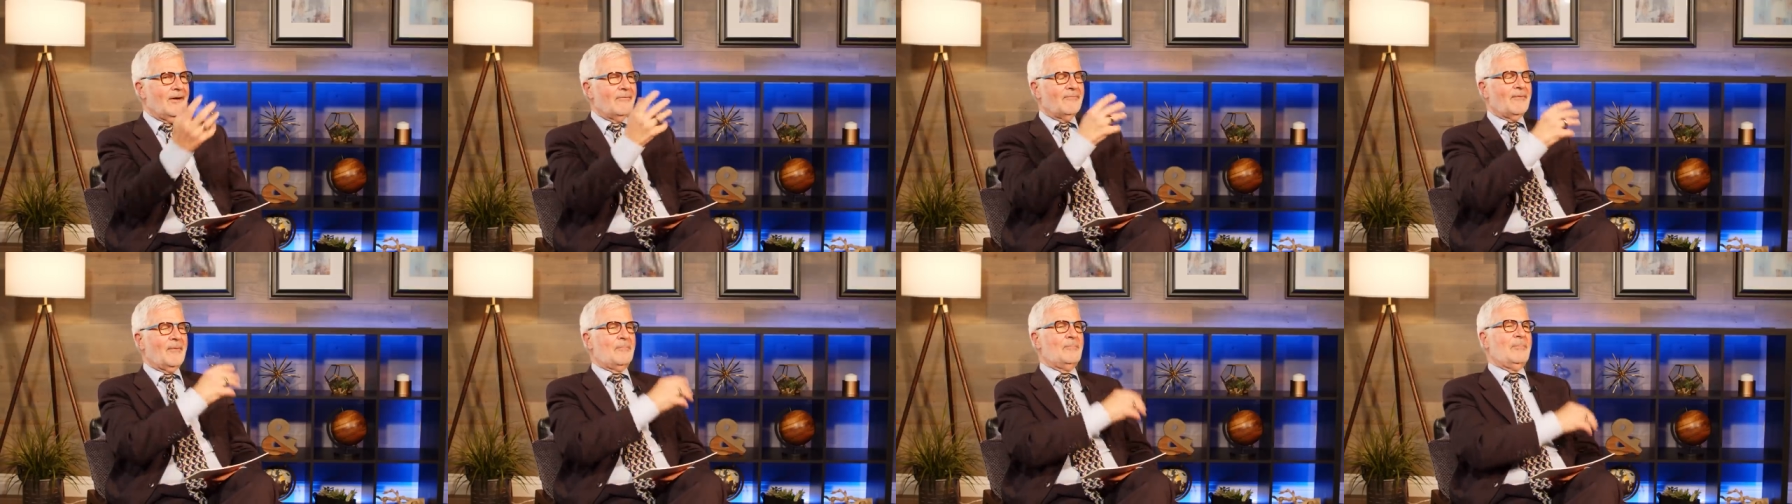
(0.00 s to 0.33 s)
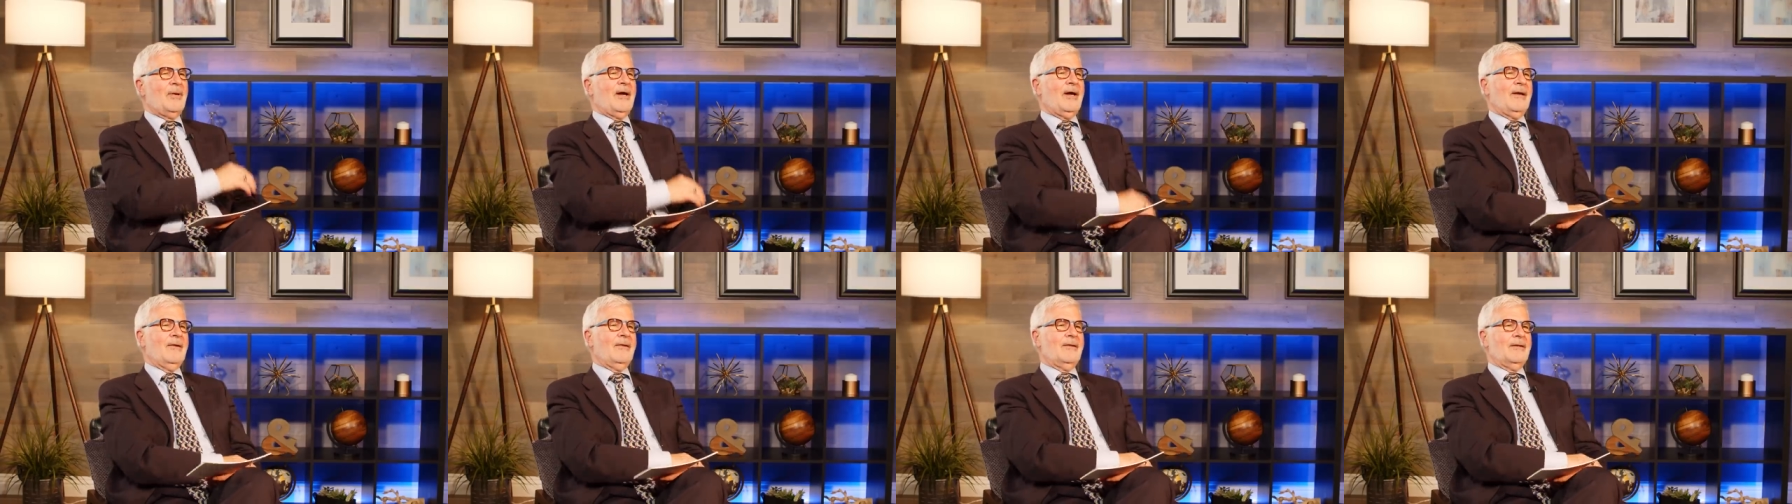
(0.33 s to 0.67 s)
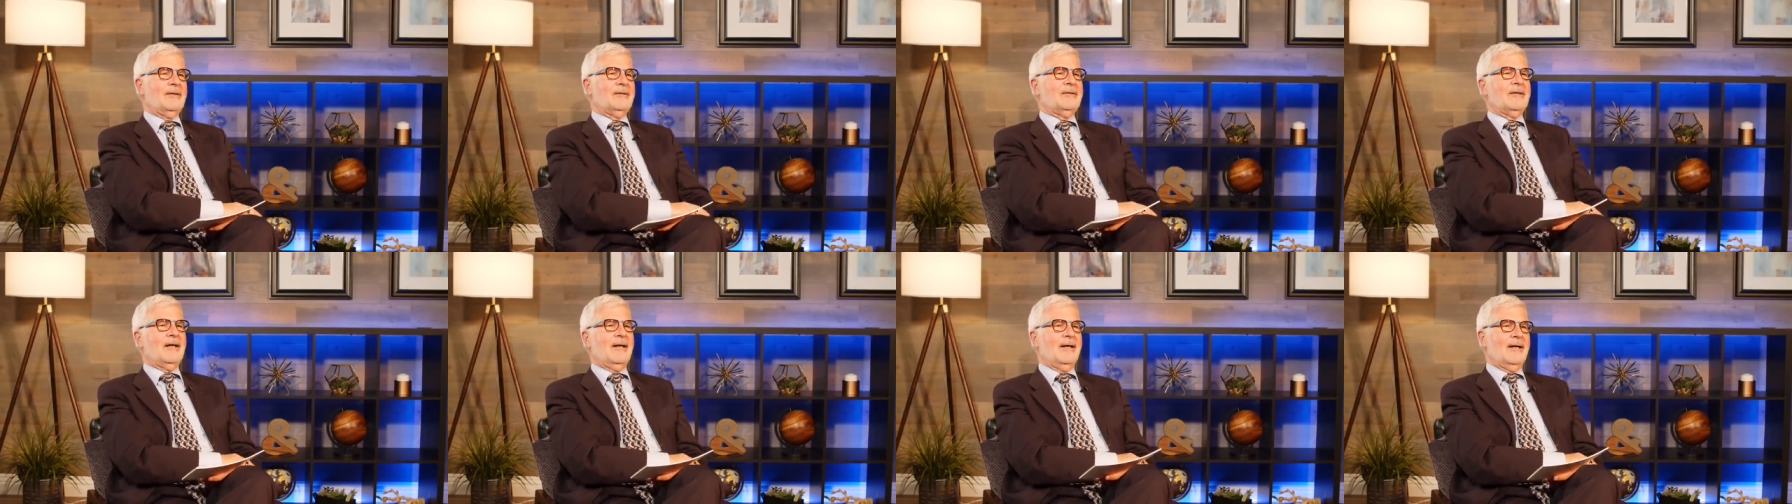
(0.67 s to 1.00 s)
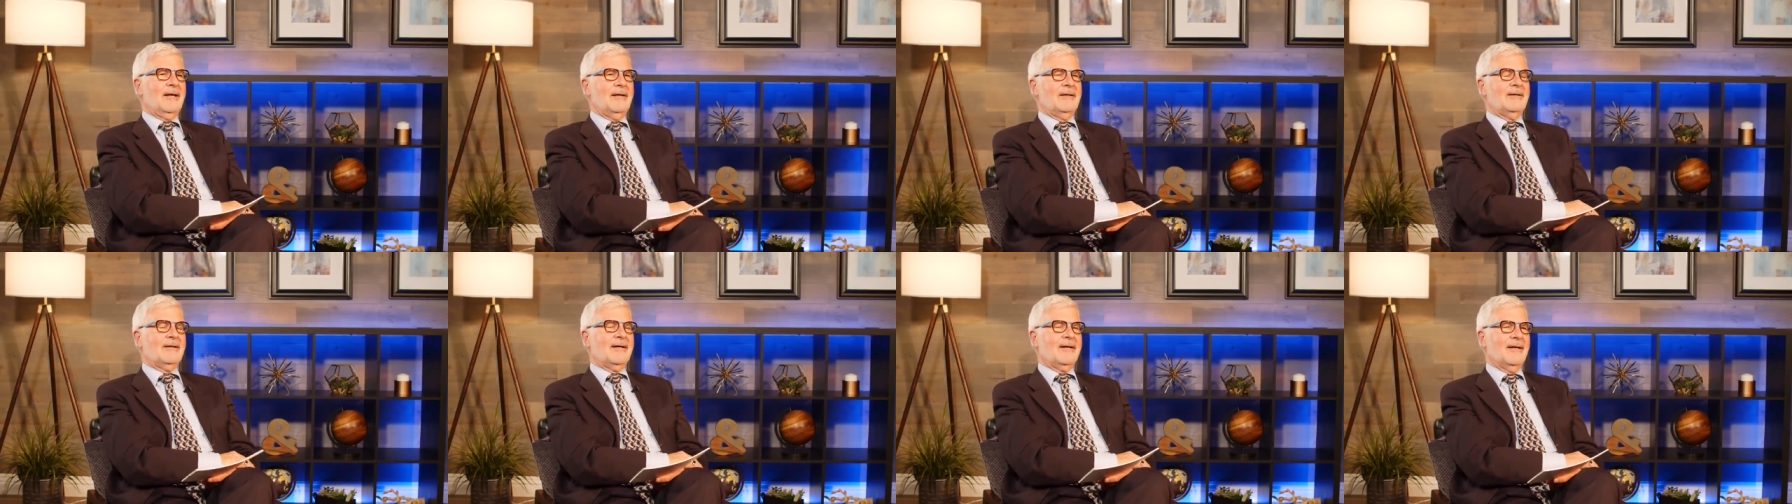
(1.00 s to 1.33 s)
a
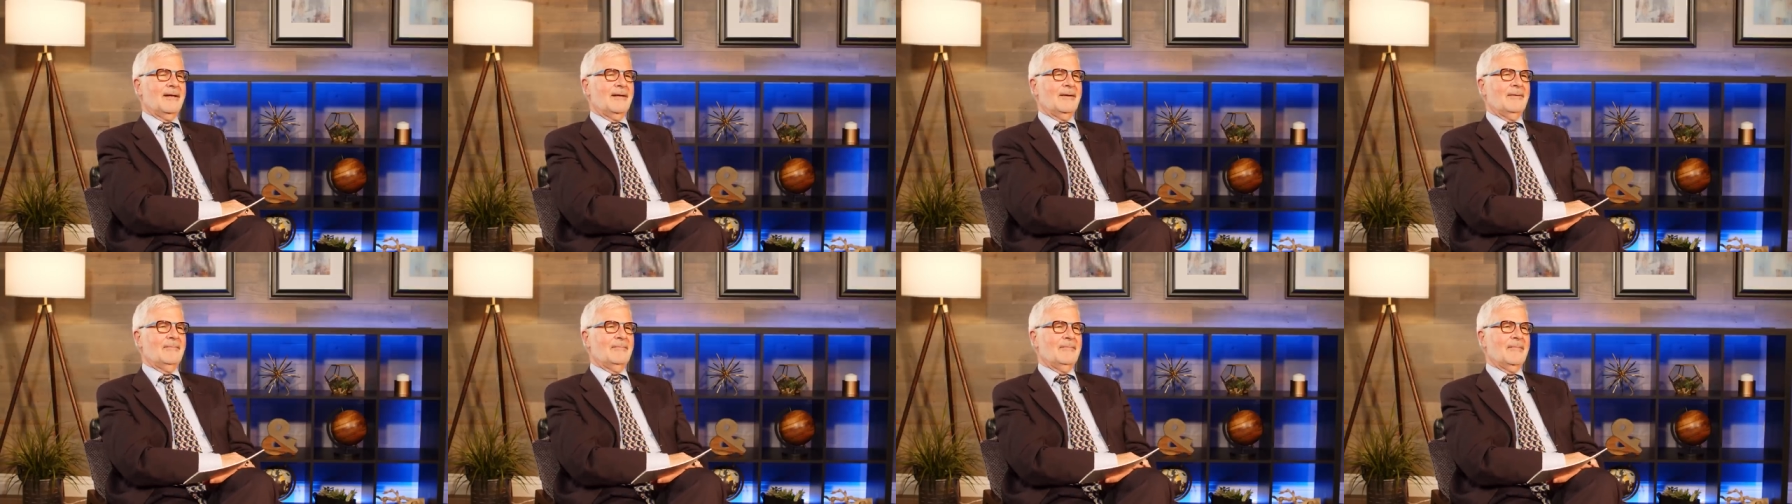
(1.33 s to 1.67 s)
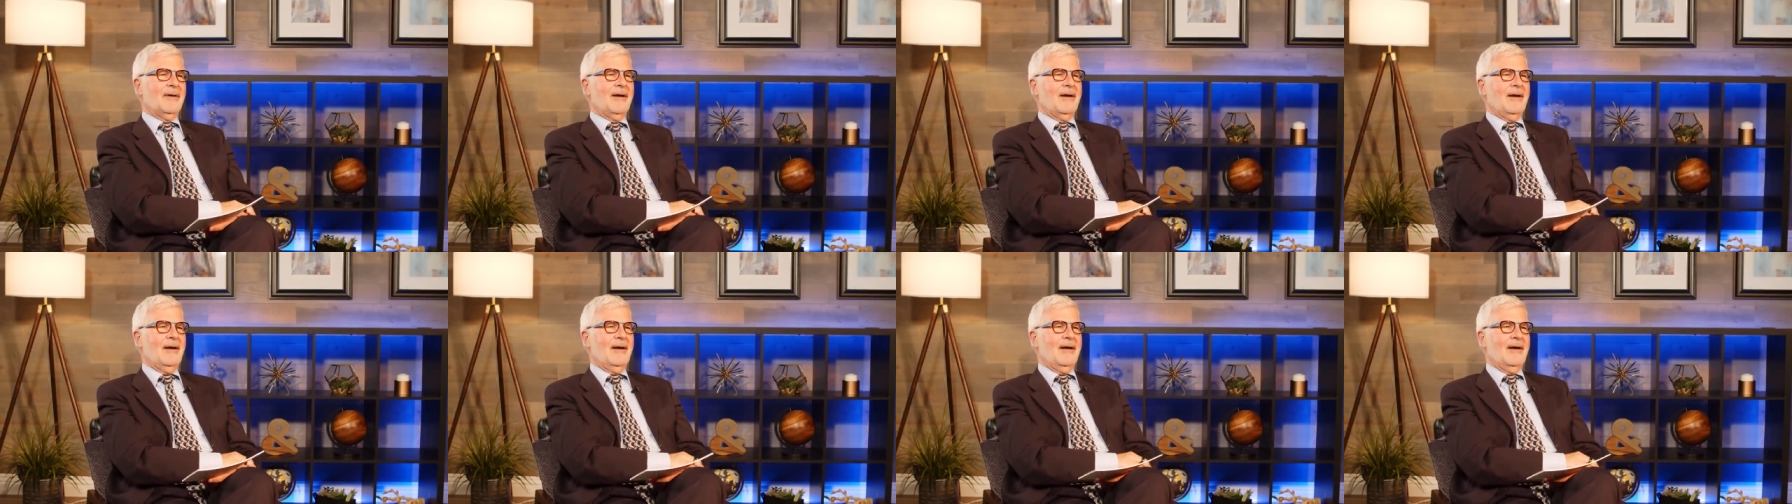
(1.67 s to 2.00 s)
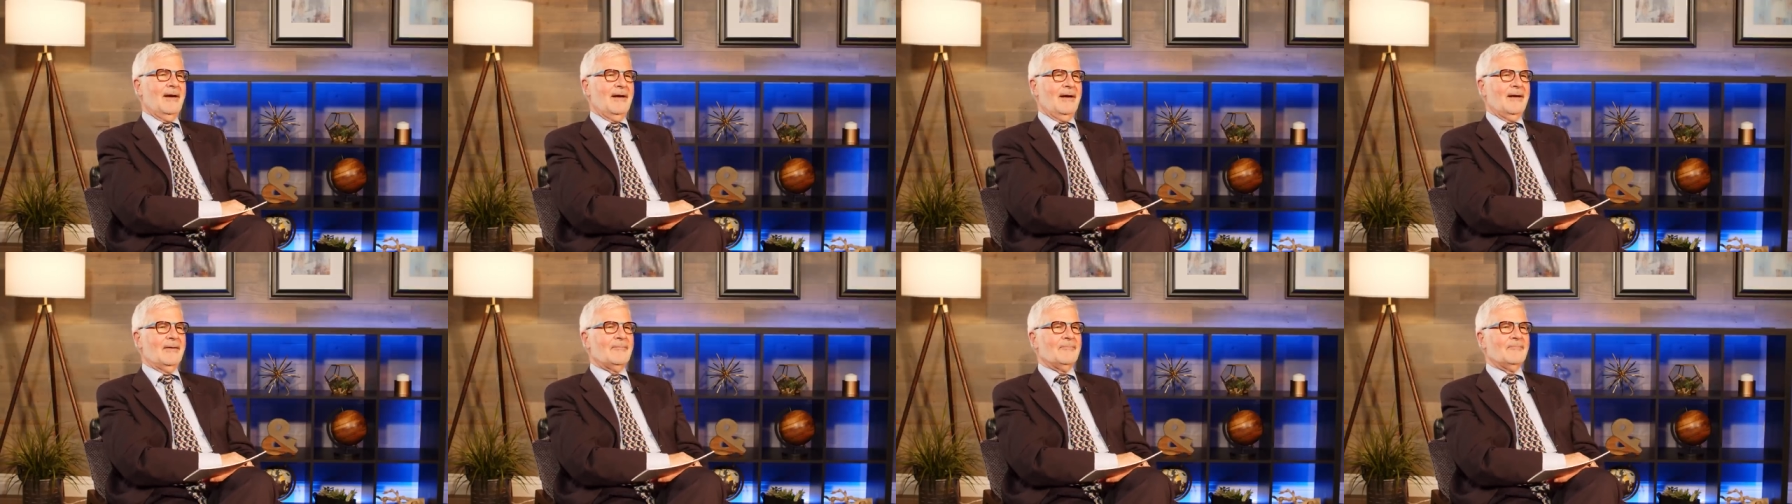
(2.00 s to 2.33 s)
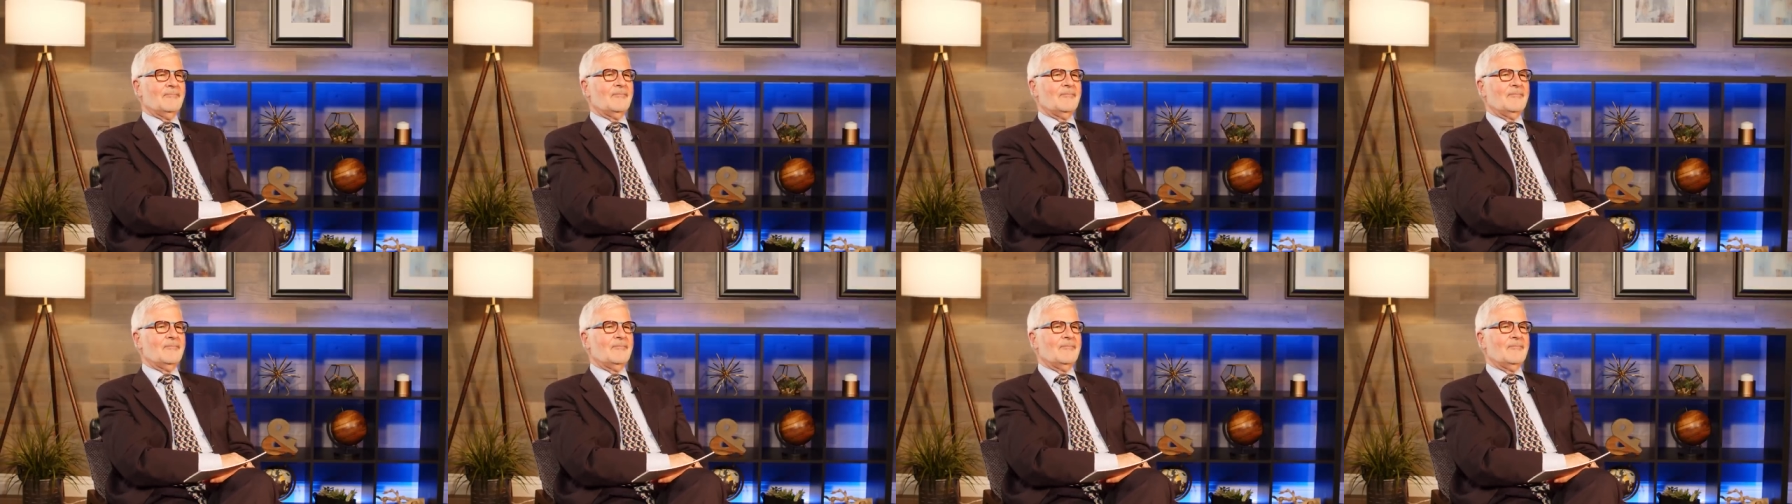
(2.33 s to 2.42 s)
Peloton? Come on.